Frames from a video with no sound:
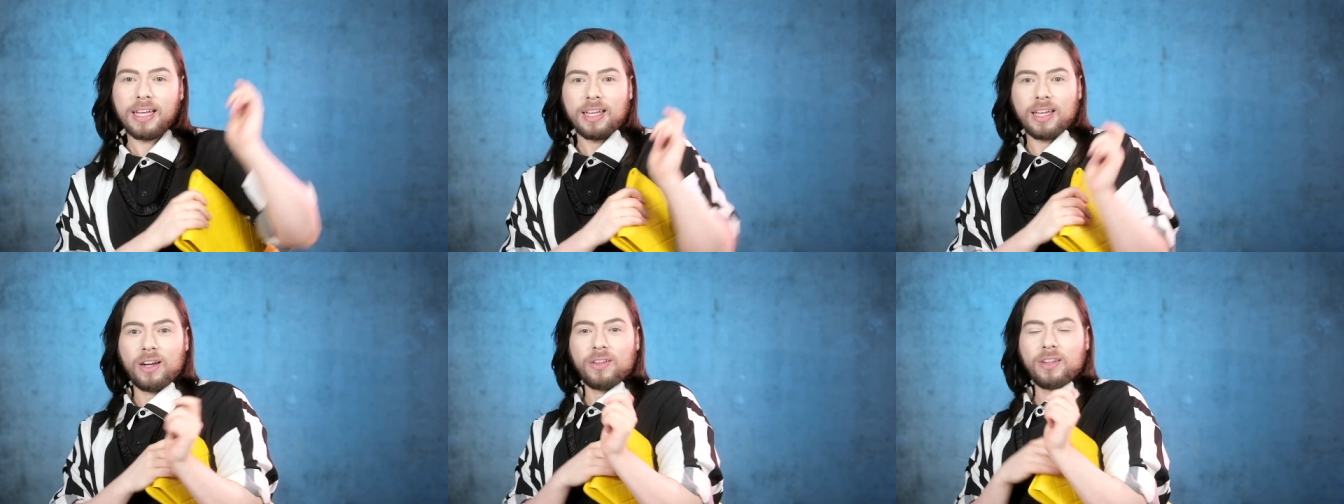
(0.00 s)

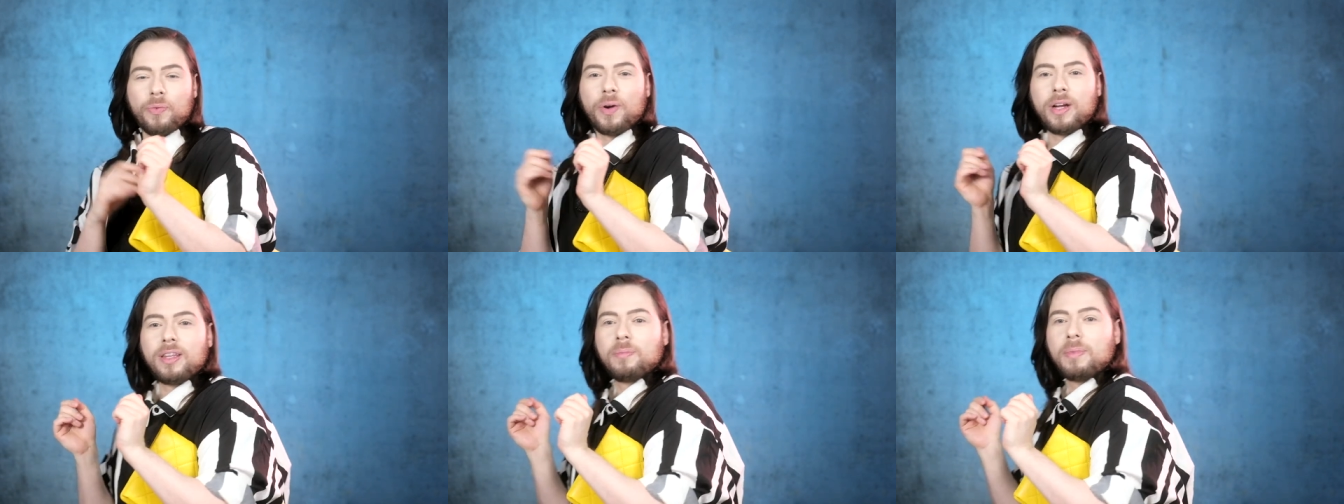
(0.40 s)
You know, they
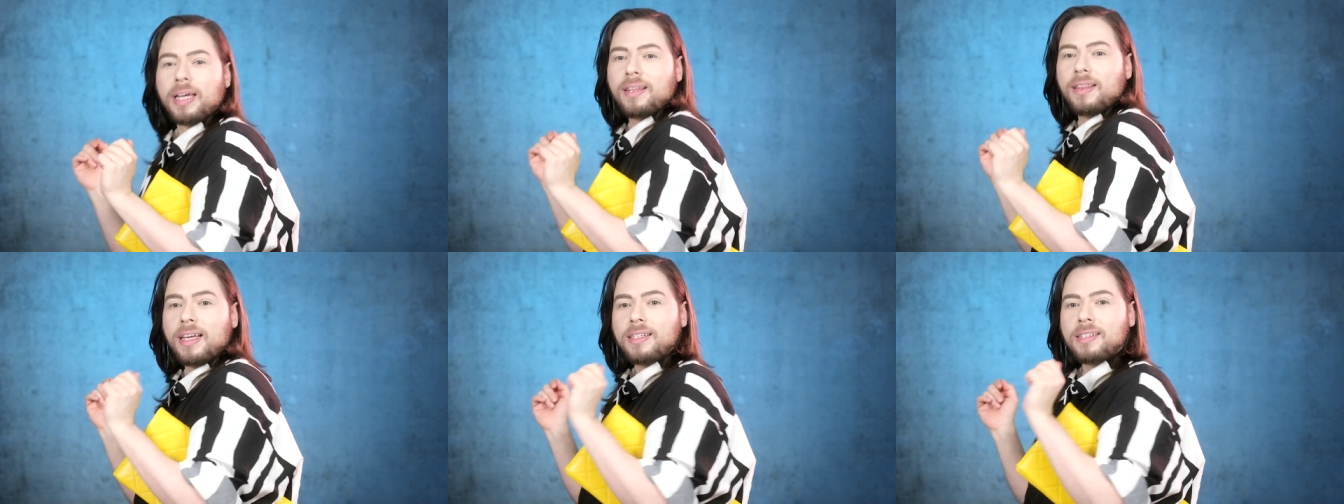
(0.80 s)
wear them
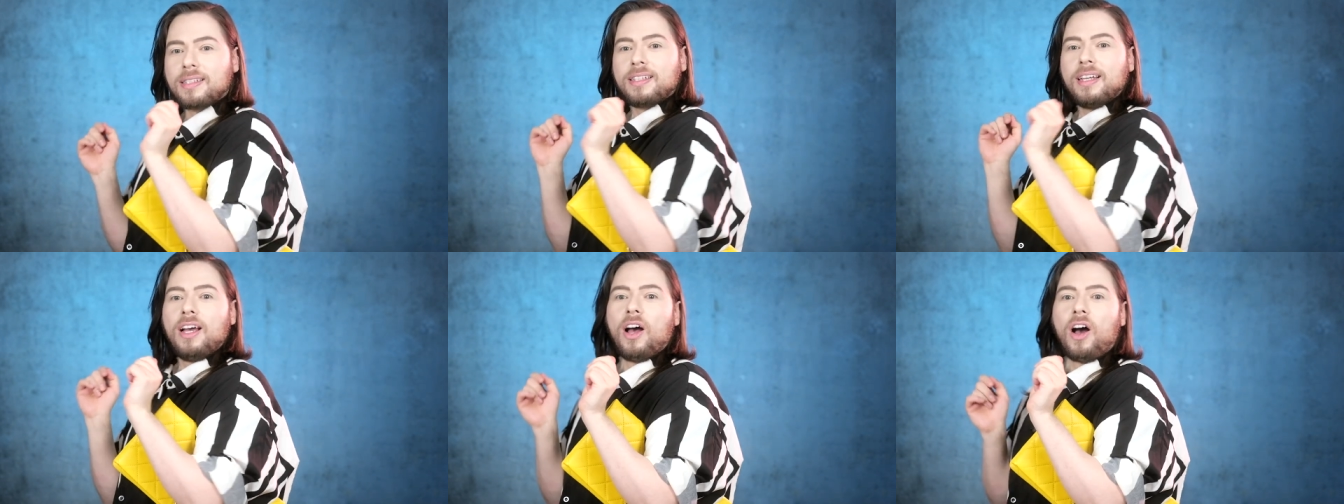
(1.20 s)
like
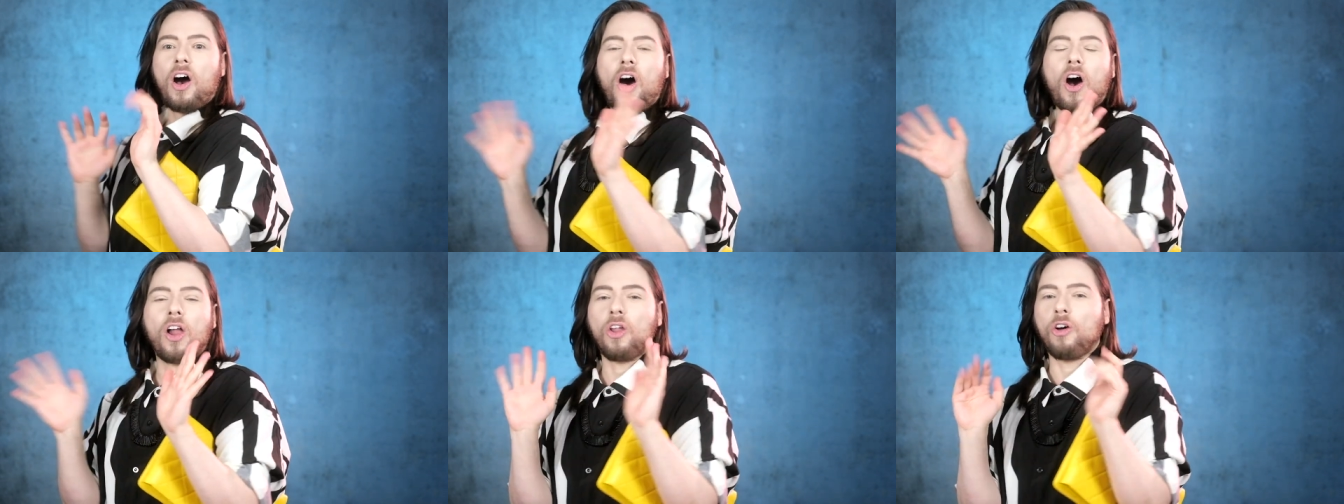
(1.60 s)
this
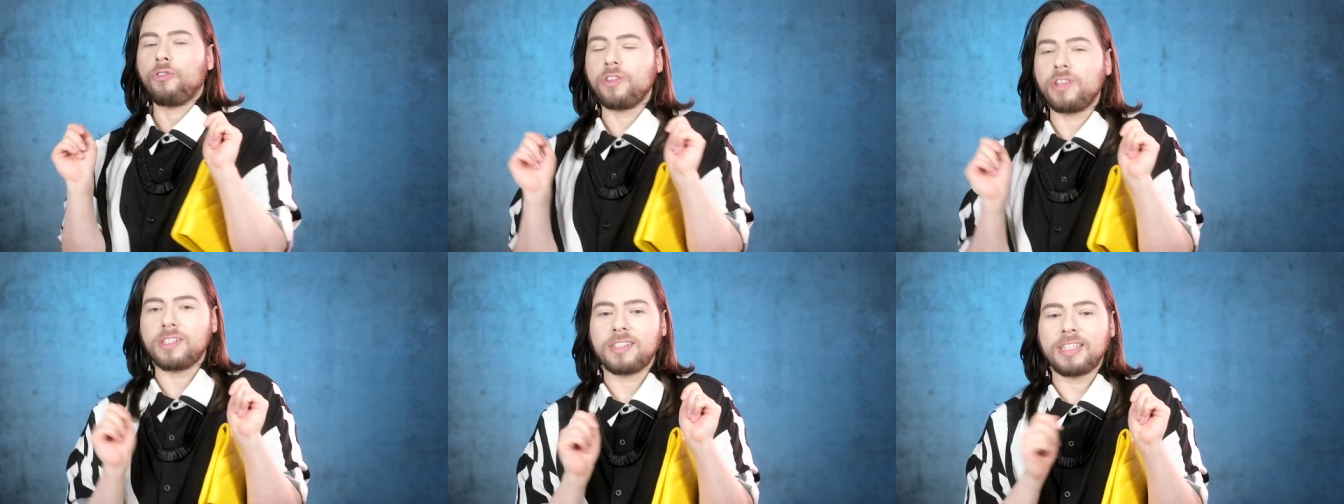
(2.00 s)
all
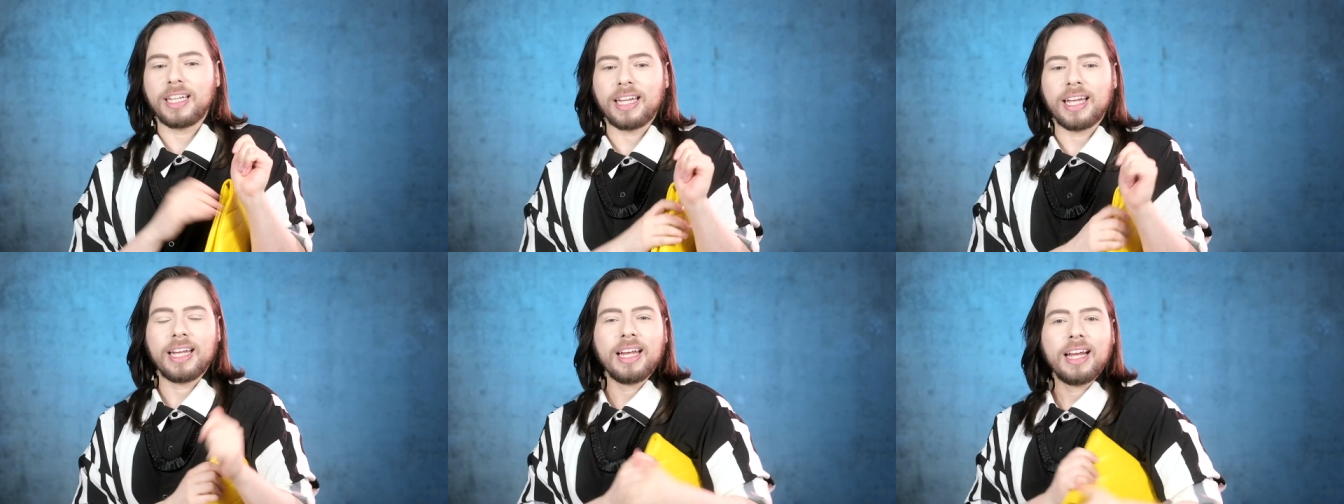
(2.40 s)
over the
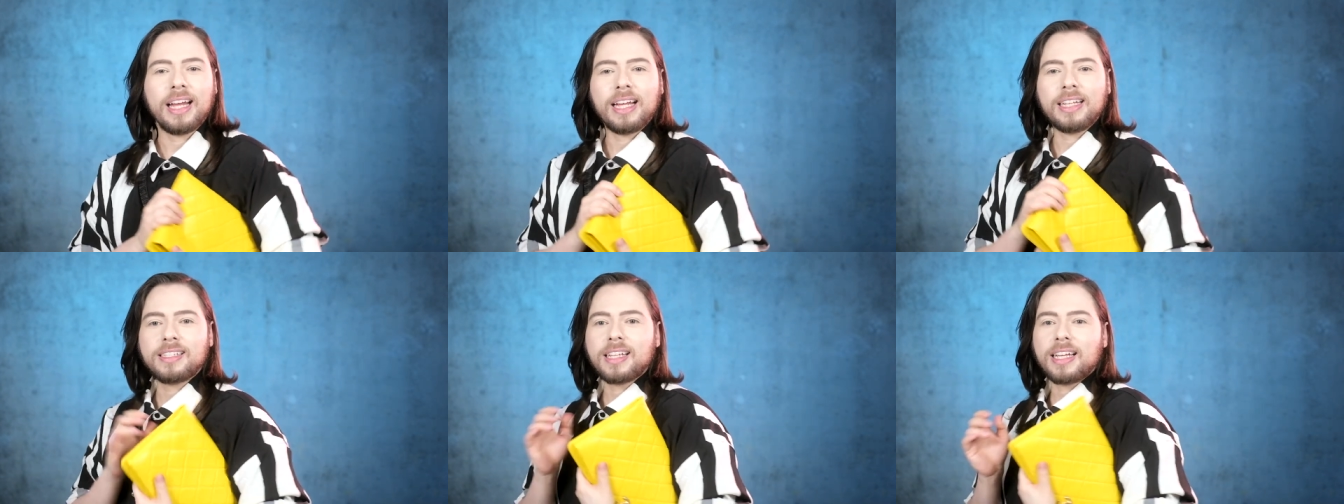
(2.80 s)
city.
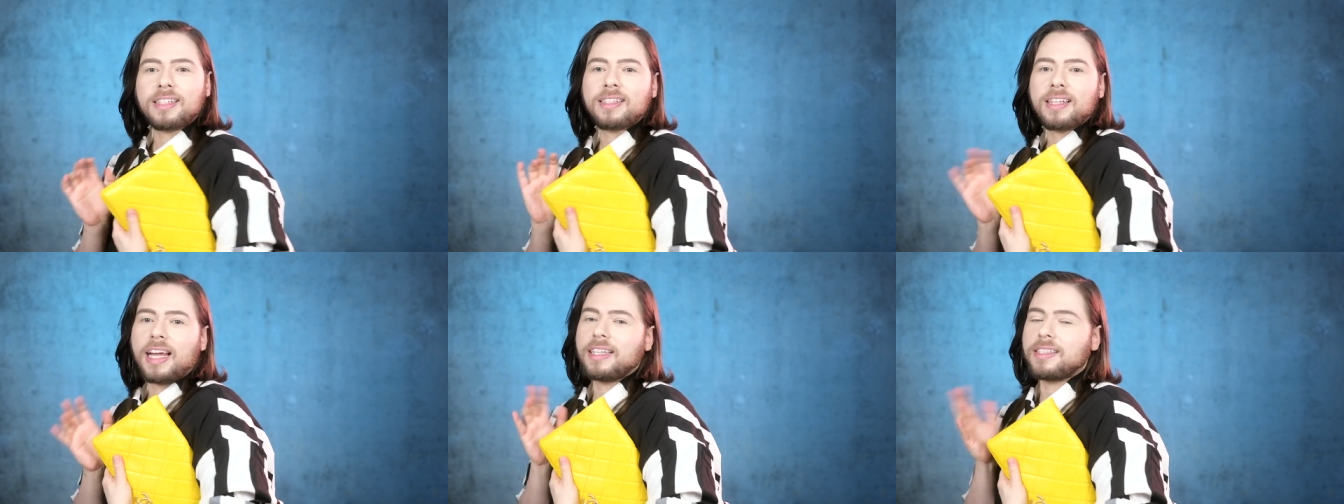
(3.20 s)
It's,
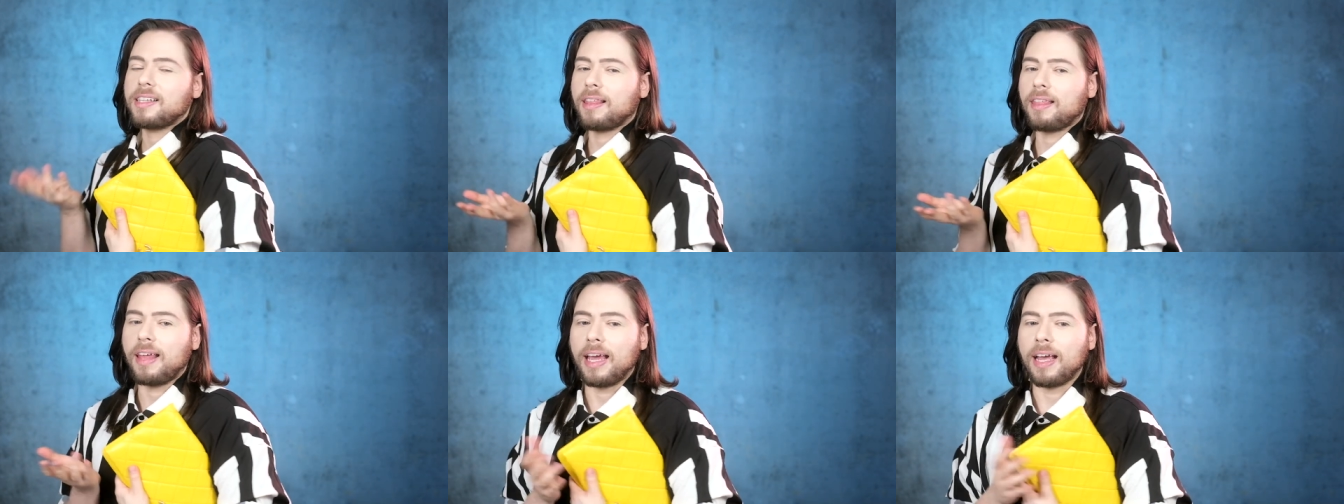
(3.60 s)
it's, it's
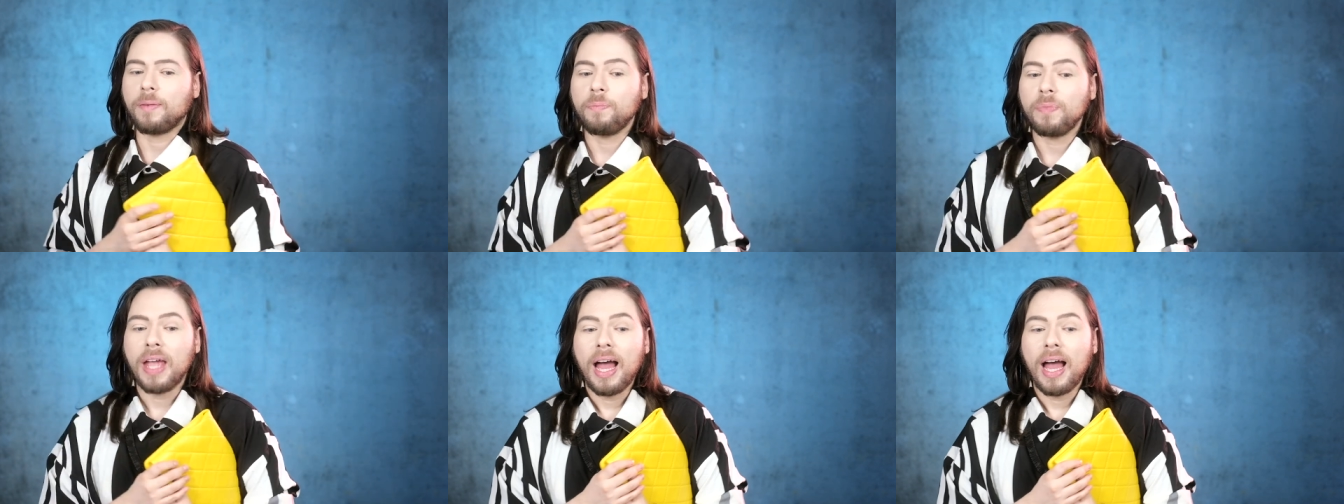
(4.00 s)
a thing.